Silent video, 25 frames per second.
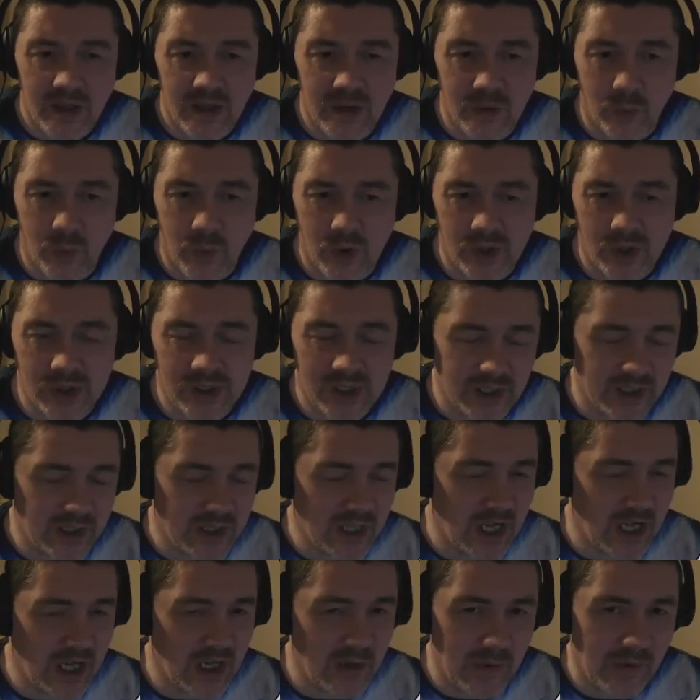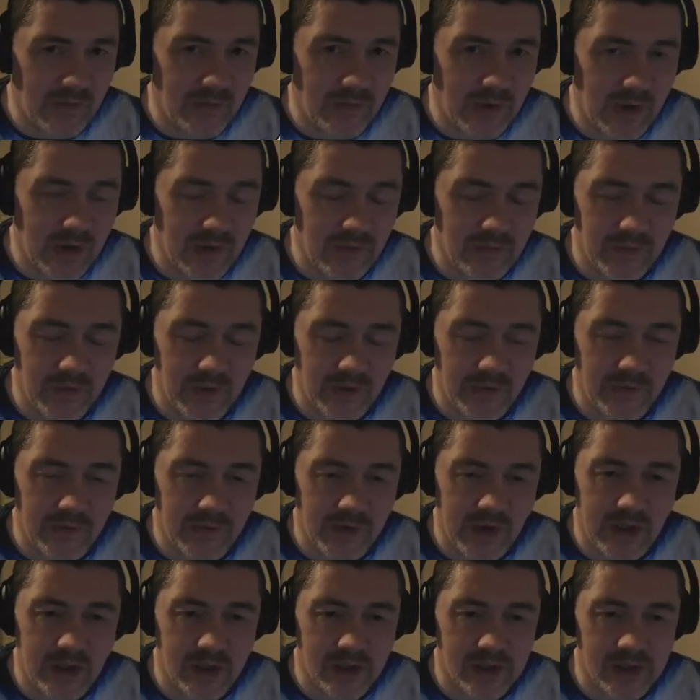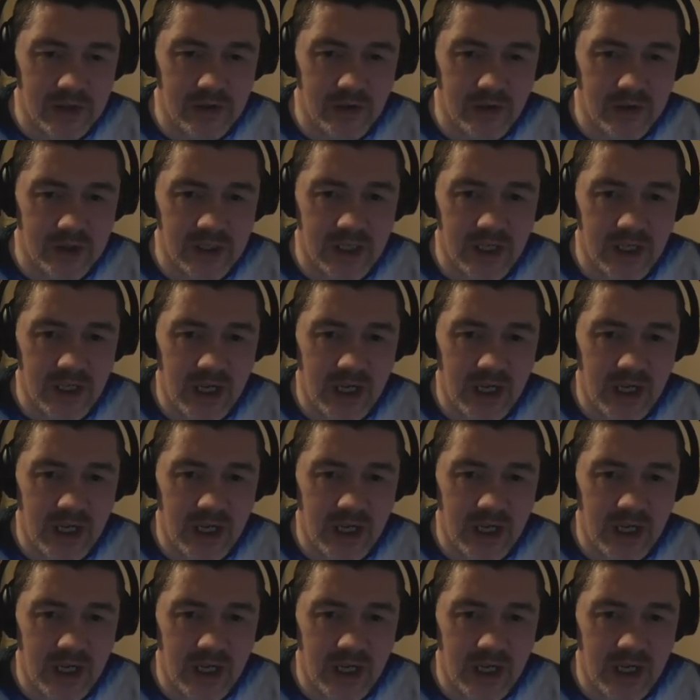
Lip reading: there was a time, I think, for the Furnaceers to